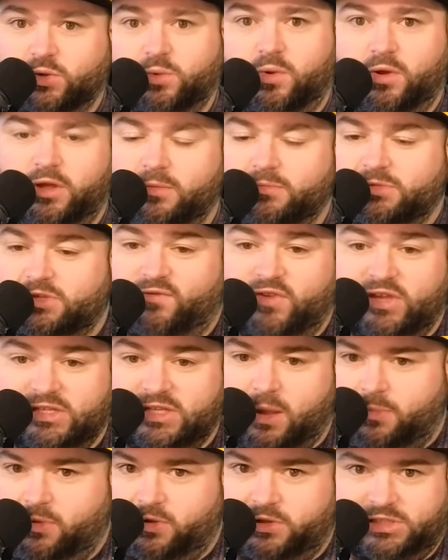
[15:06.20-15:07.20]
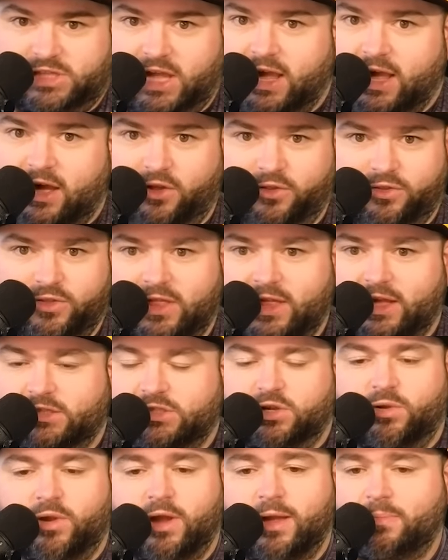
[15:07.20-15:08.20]
Williams, if he's able to stay healthy, that's
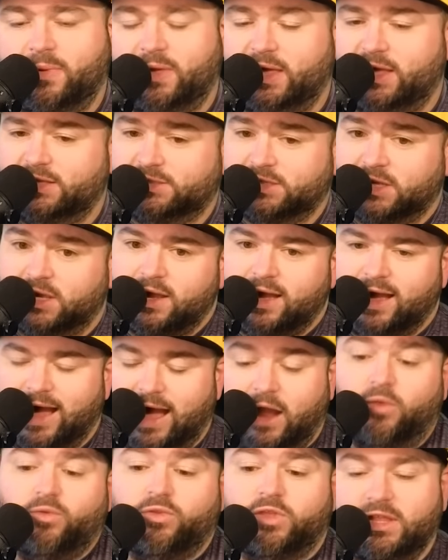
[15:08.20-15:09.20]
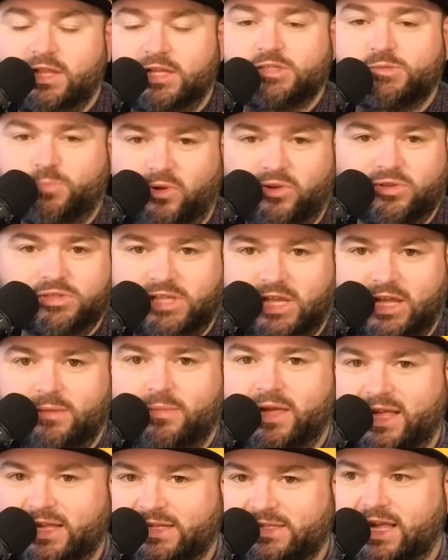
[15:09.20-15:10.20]
a great piece. I don't think this Bulls team
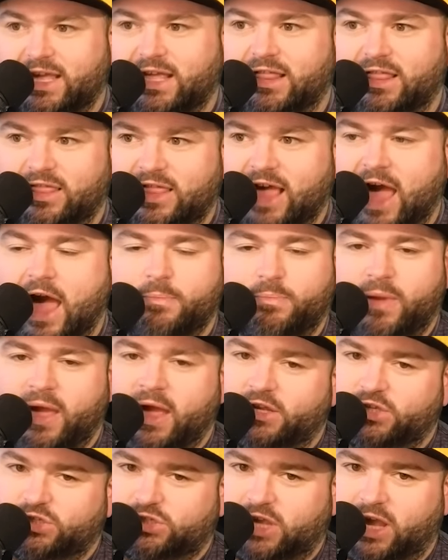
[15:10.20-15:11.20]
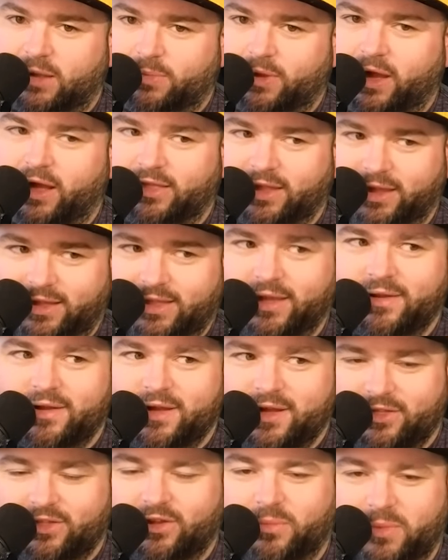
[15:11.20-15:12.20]
is in that bad a shape. I think
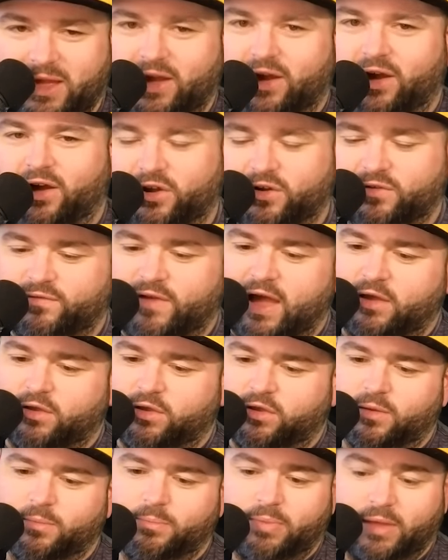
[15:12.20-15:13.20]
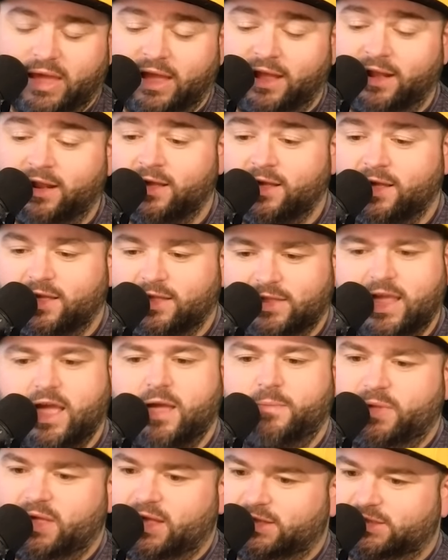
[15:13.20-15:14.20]
they're being undervalued a bit.
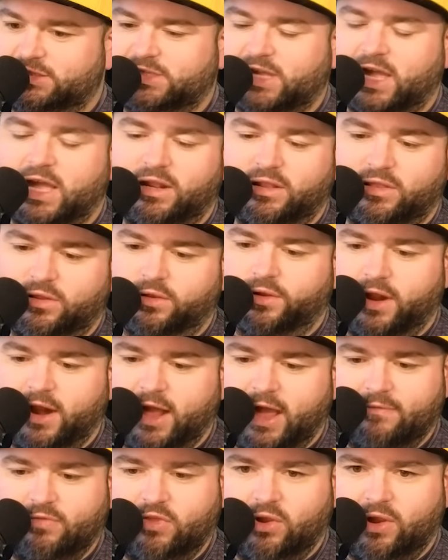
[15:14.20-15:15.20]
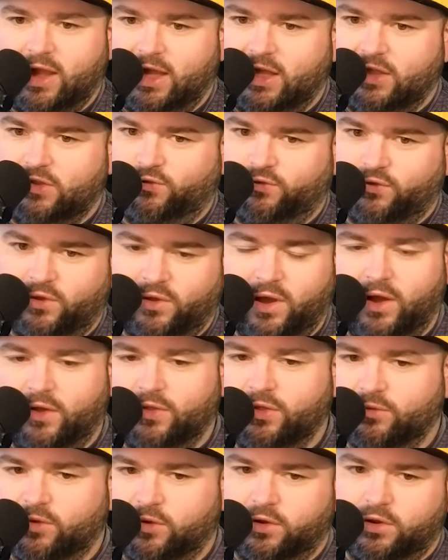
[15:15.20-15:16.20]
That being said, they're going to have their hands full
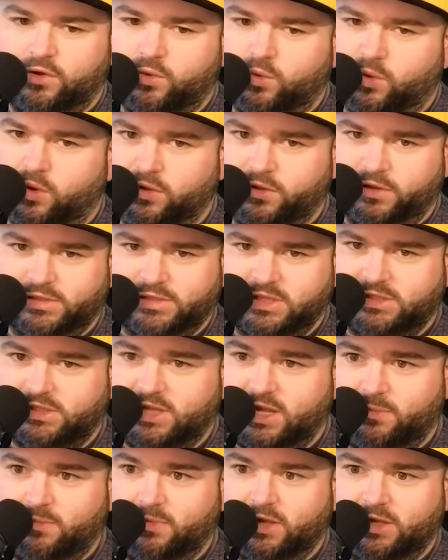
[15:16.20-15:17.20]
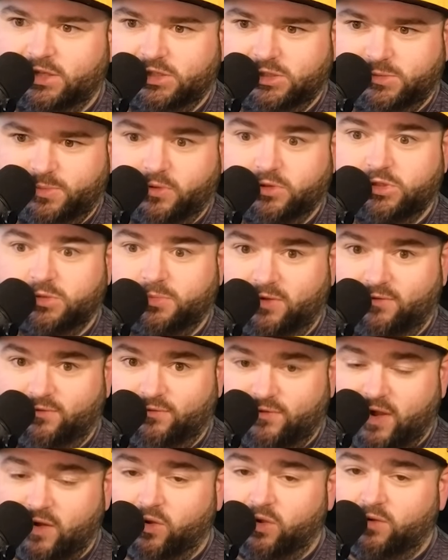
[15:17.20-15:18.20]
on the road in New Orleans. This team is supposed to be
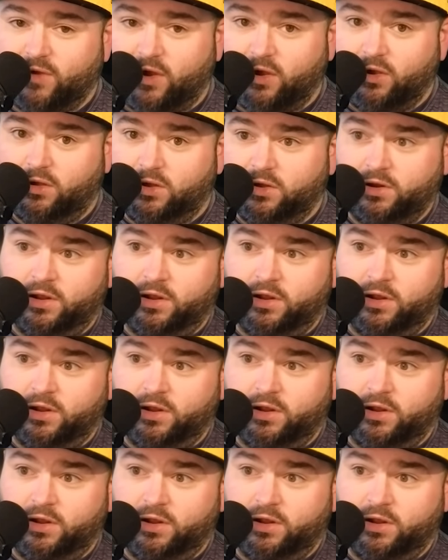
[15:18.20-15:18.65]
very, very good.